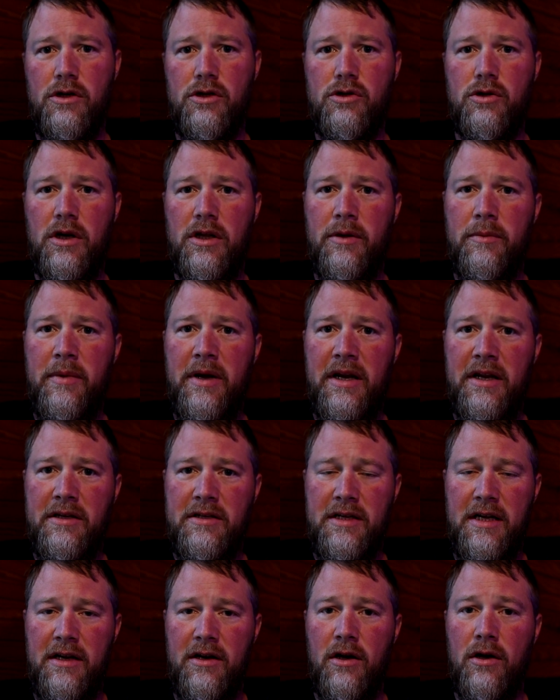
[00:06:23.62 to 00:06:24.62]
Try to
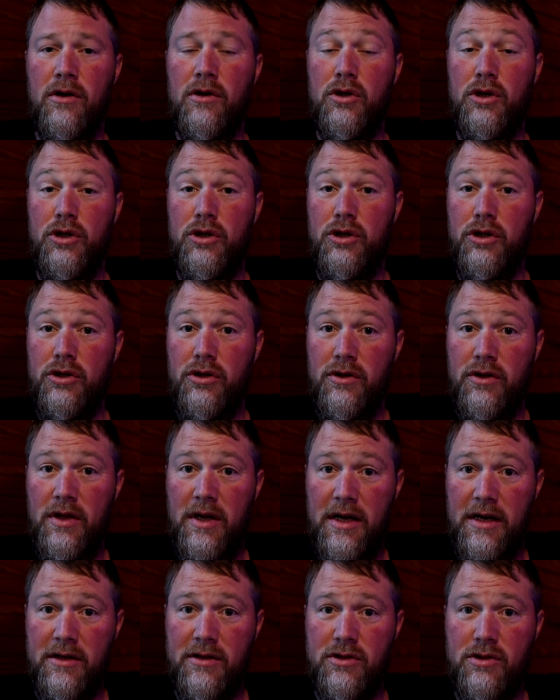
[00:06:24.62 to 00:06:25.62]
meditate on good
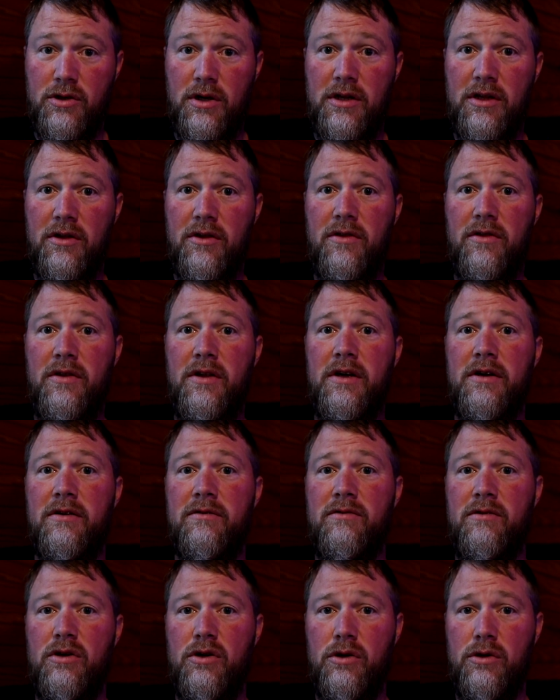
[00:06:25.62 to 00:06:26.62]
things. Try to think
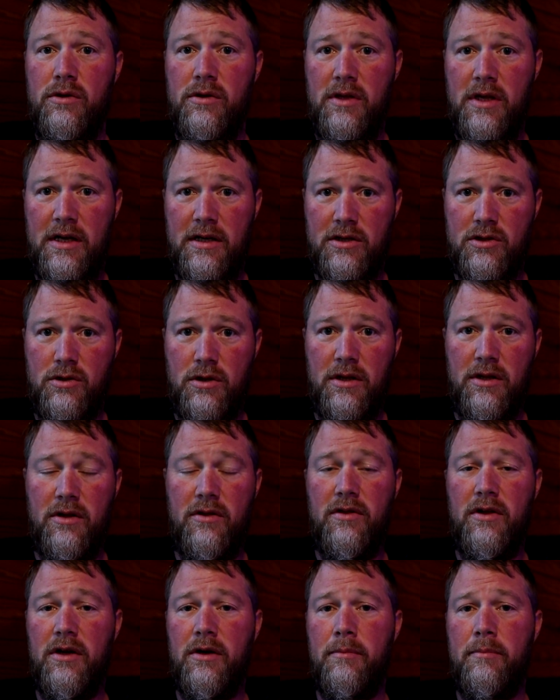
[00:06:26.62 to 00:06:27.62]
of good things. Try to
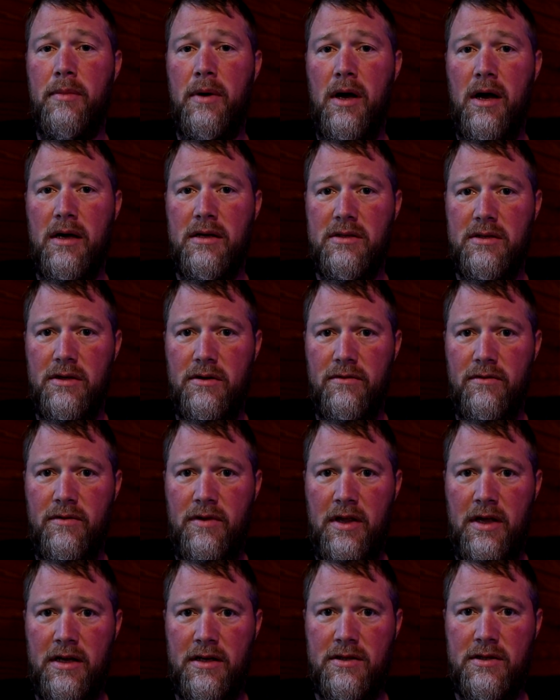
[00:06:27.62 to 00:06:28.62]
think of positive
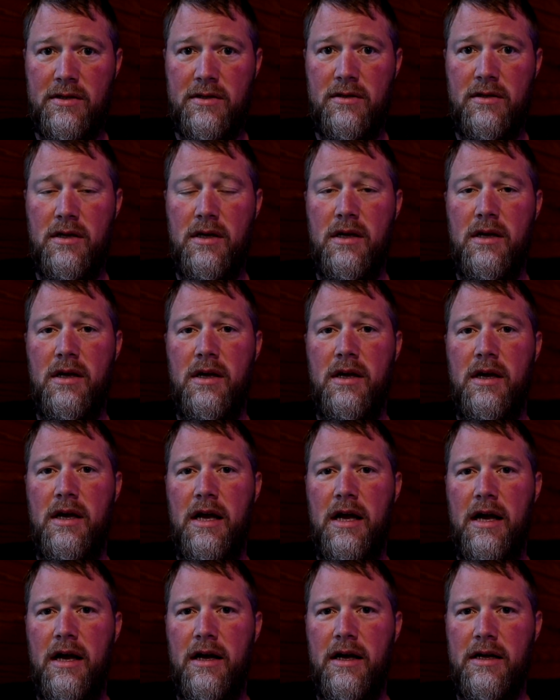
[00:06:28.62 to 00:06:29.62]
things.
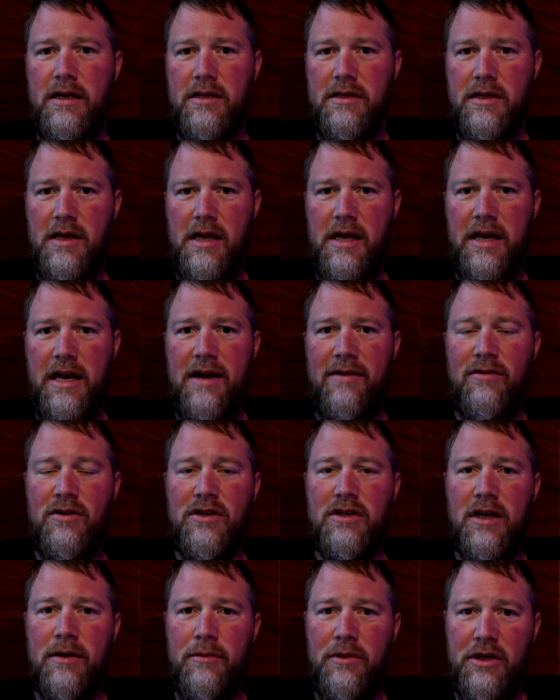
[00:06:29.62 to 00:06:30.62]
And every
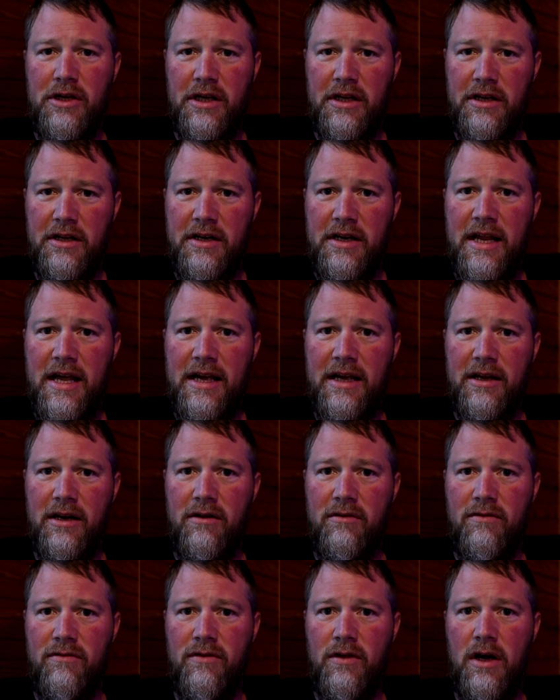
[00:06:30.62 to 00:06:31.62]
time you get a
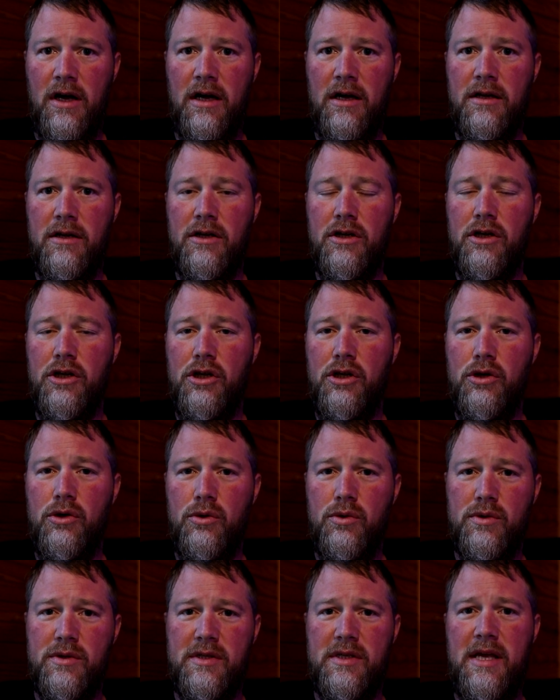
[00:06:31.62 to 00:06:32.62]
negative thought,
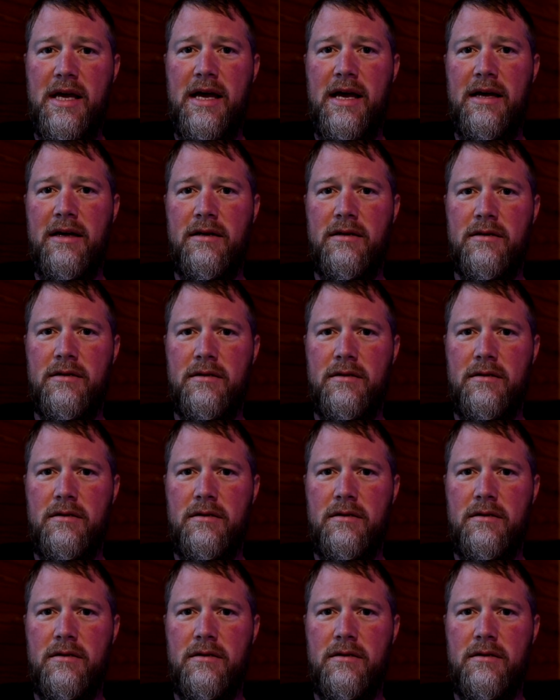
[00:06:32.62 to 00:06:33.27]
use that